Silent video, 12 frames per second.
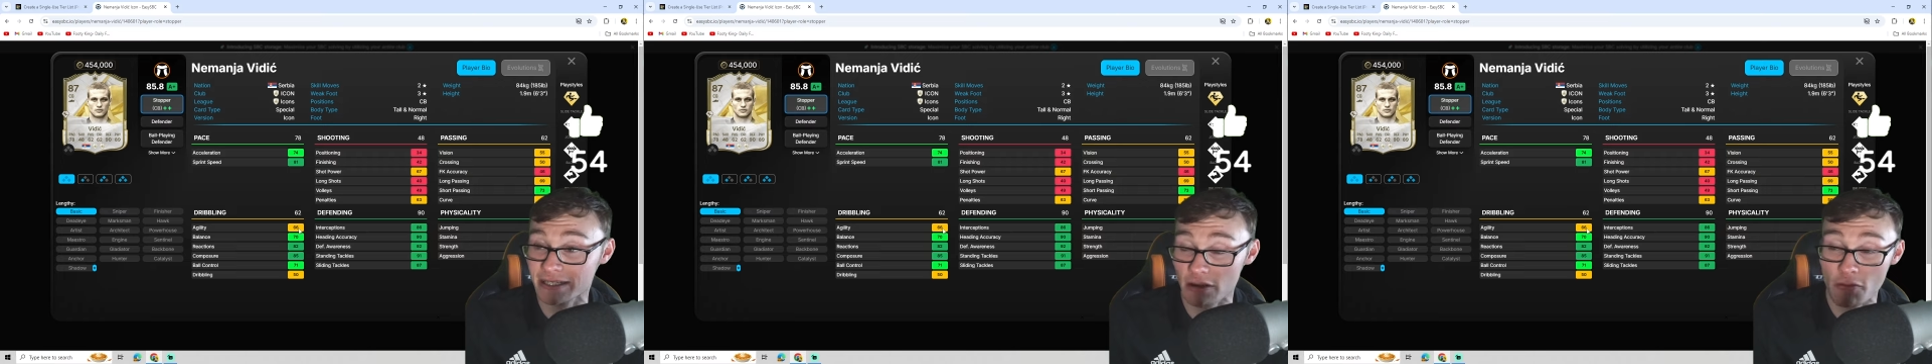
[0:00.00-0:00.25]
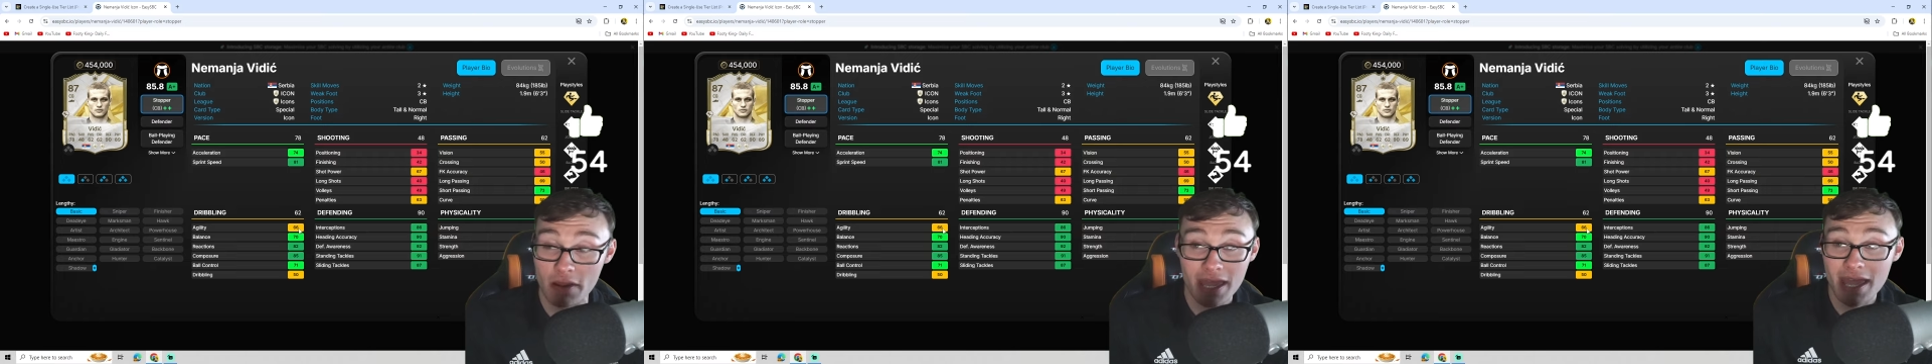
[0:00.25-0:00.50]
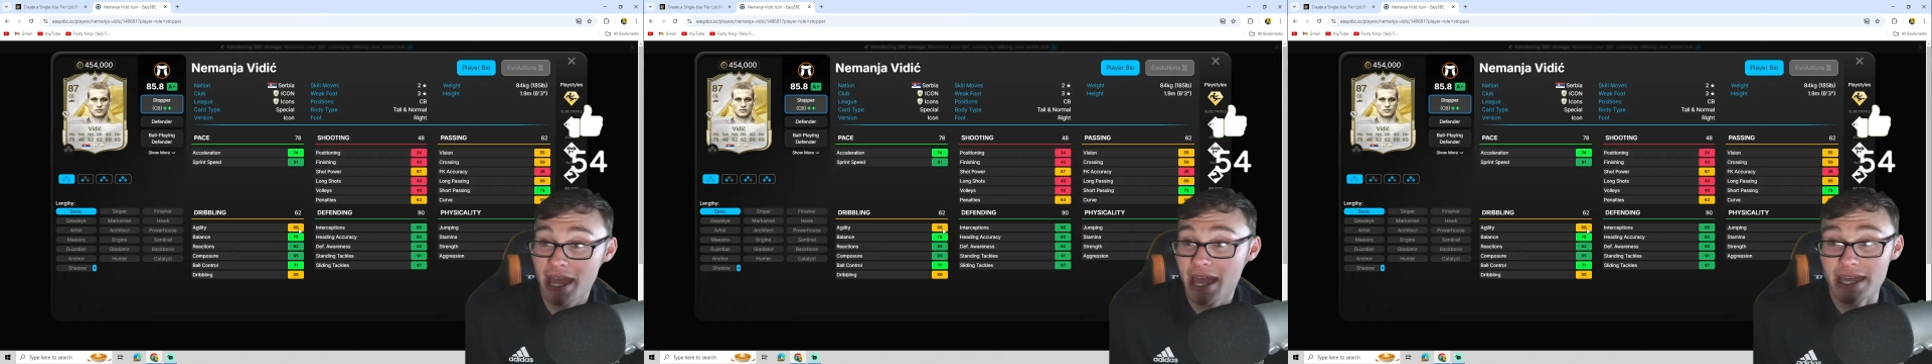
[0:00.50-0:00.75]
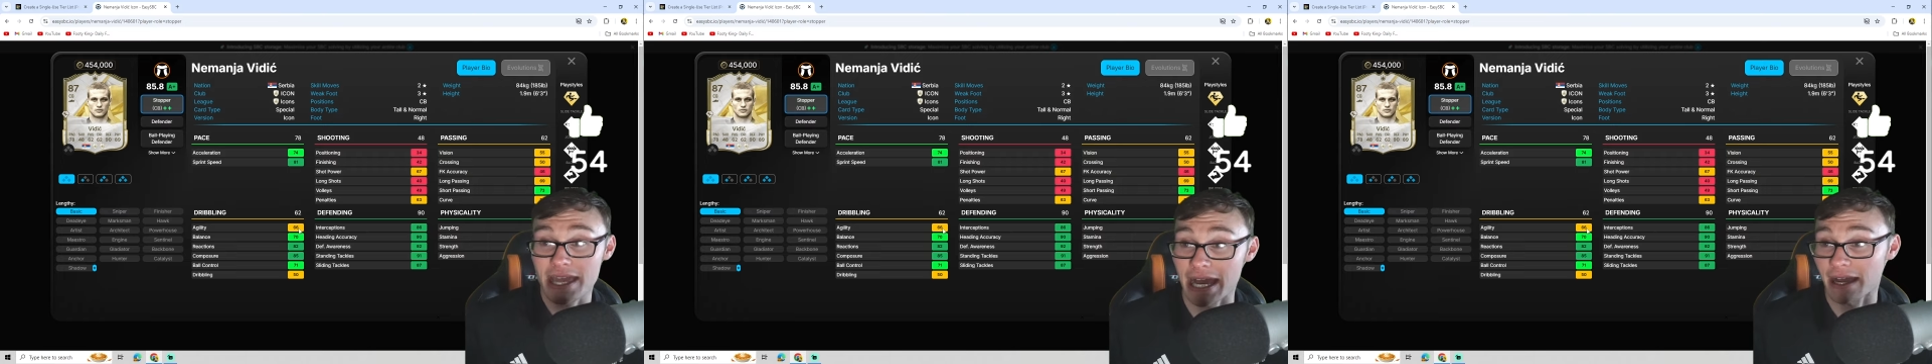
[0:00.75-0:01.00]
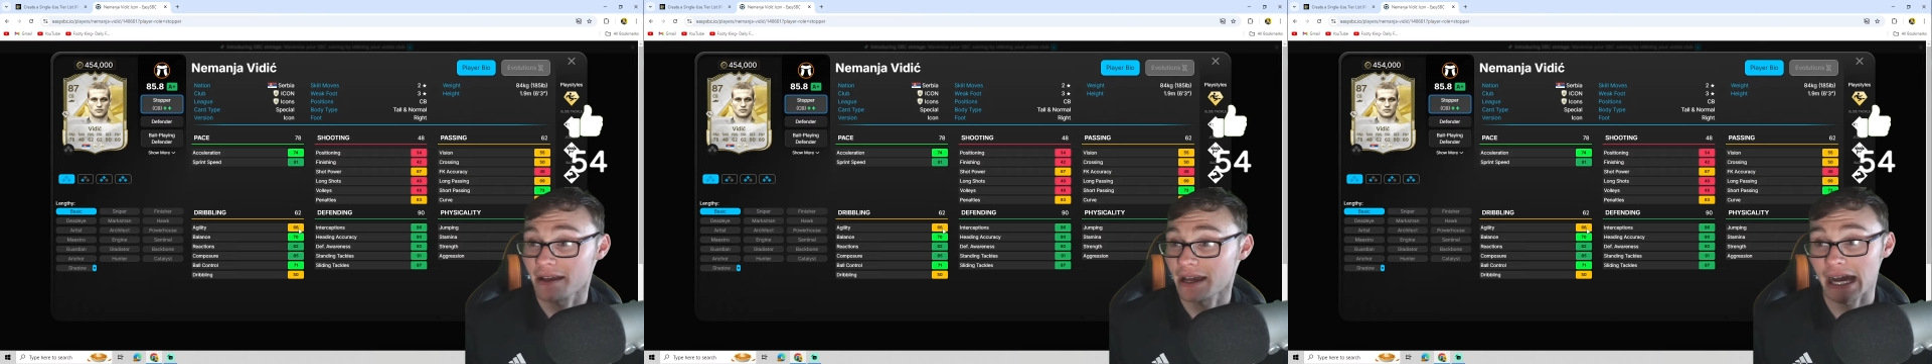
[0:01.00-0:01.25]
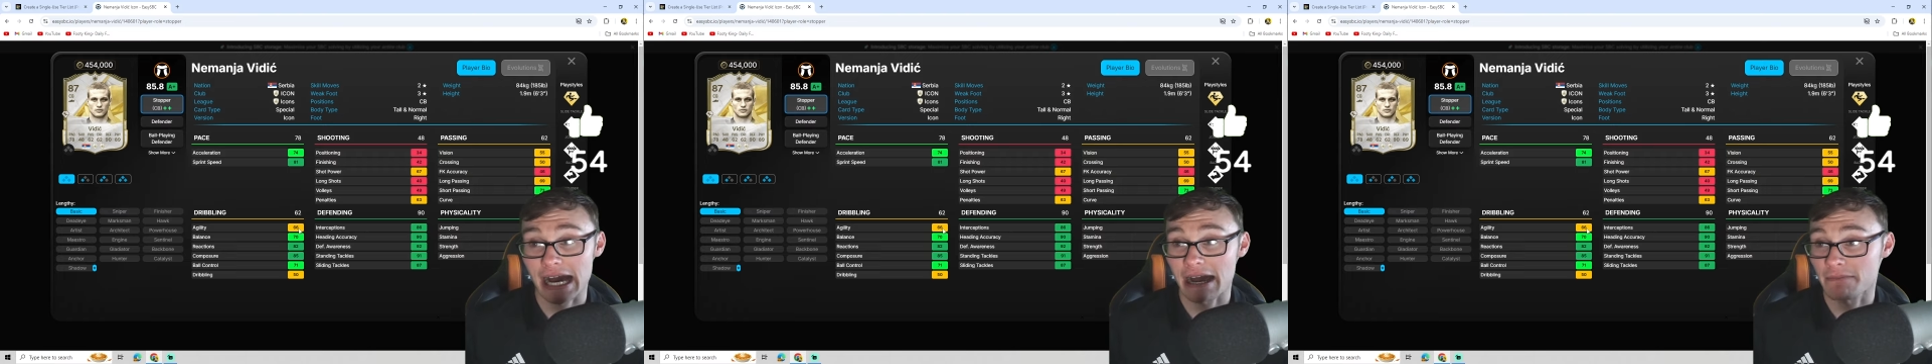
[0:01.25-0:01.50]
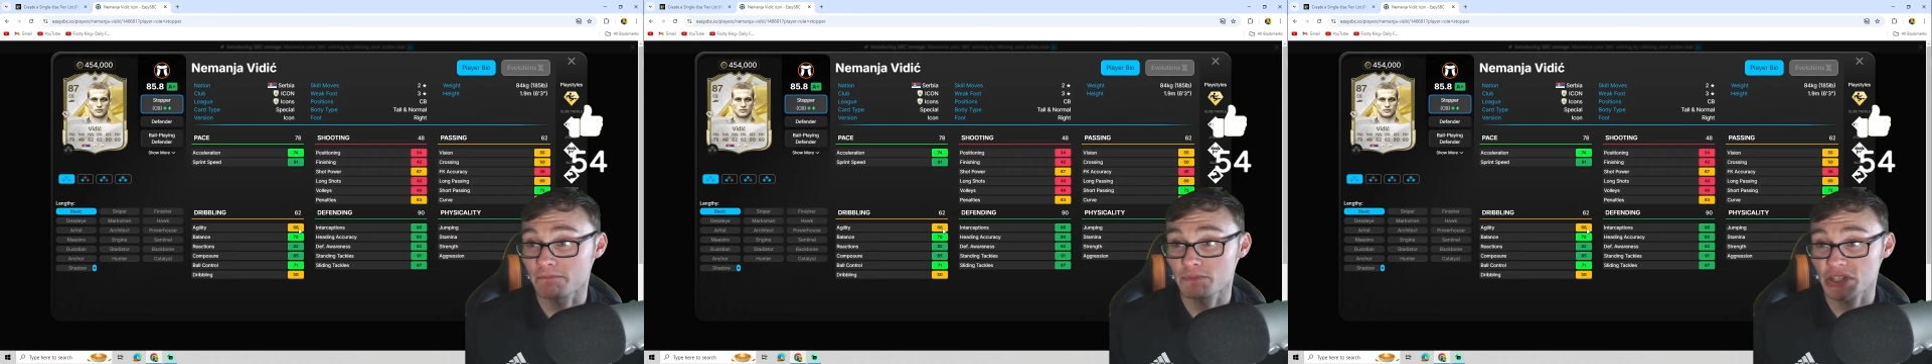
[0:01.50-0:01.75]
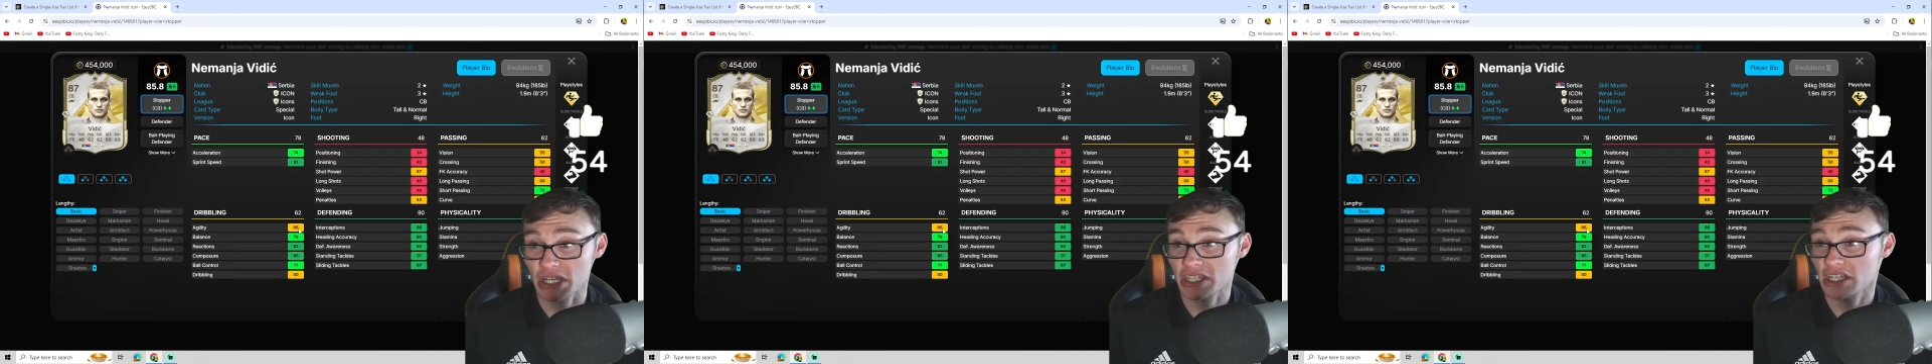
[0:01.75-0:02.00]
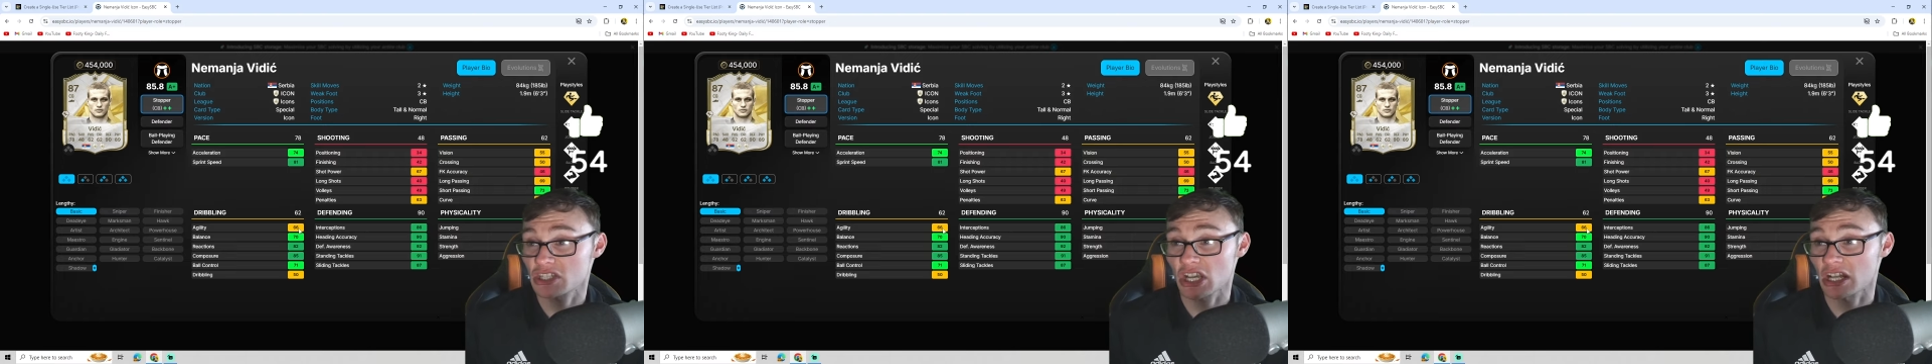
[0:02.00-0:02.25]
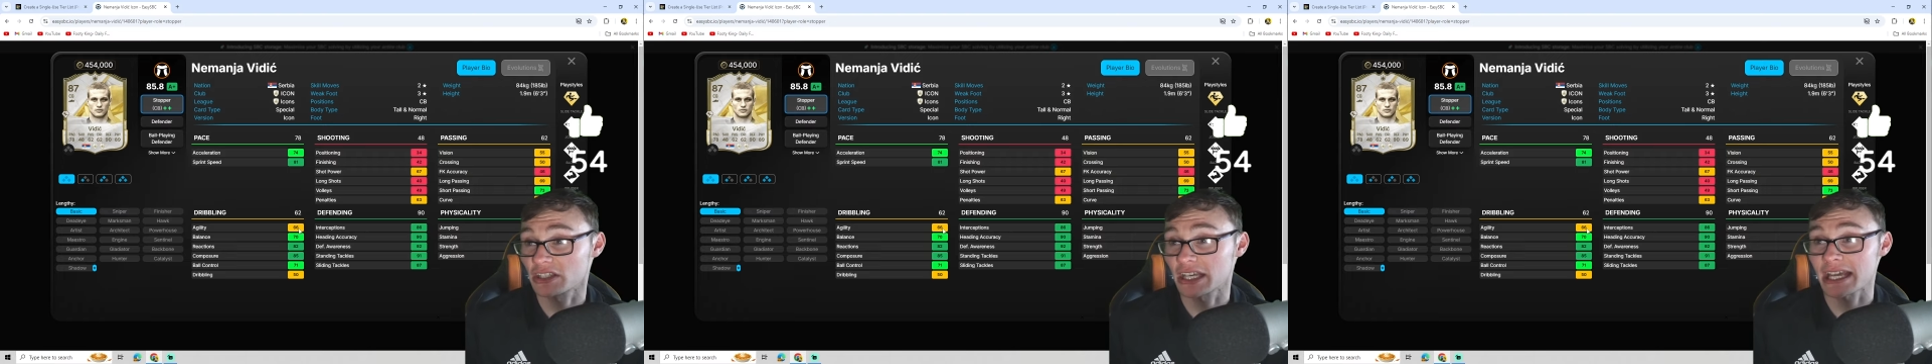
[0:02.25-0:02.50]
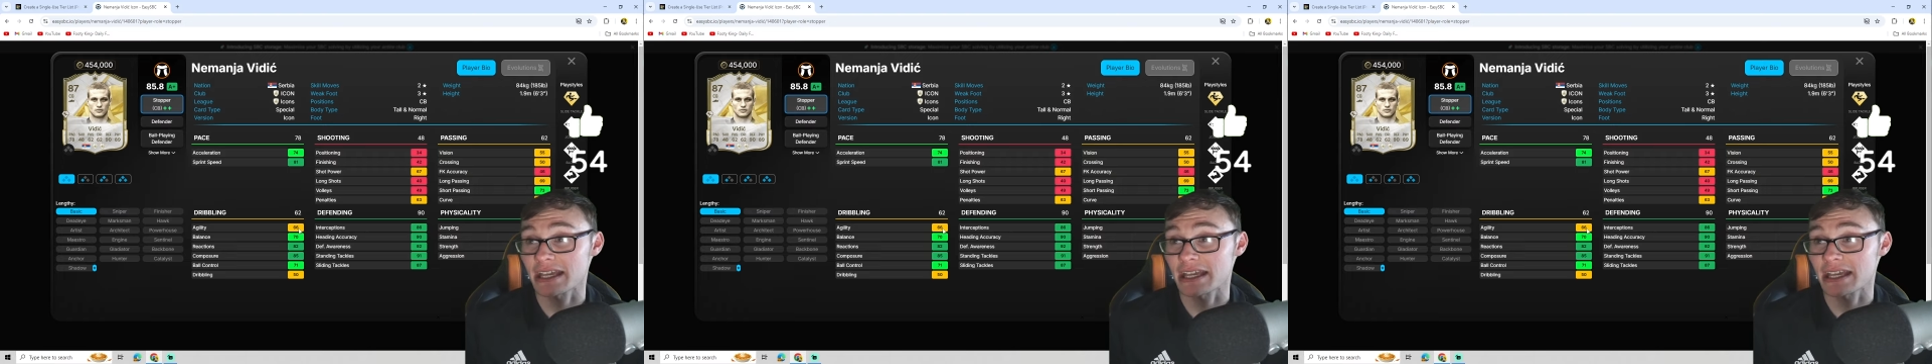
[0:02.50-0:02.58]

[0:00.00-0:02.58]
So, yeah, 66 agility,